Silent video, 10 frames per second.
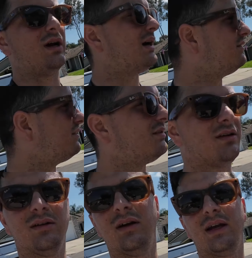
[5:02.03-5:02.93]
I did
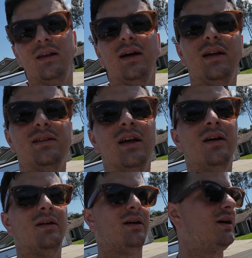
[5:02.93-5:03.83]
the headlights
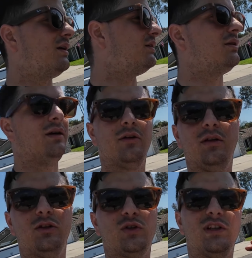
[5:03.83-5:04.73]
and it
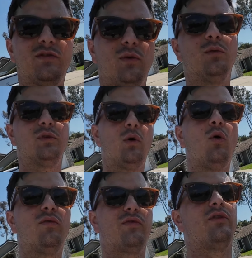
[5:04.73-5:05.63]
literally transformed the
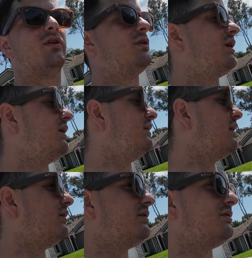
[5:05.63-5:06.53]
whole front. And
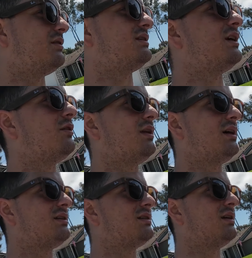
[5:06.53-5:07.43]
now I did the tail
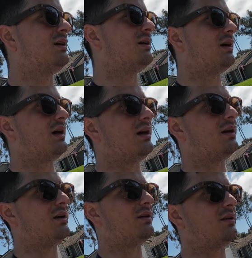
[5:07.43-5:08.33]
light
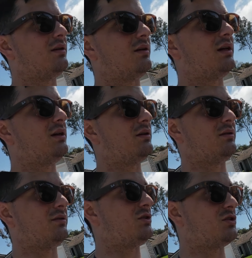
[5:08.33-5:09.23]
and it
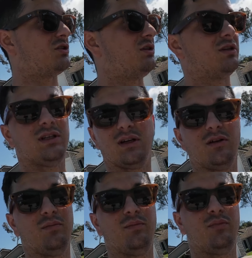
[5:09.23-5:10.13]
just looks like
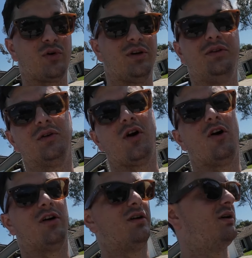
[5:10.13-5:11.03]
a brand new
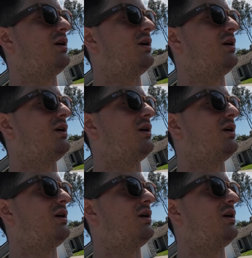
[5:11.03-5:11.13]
car.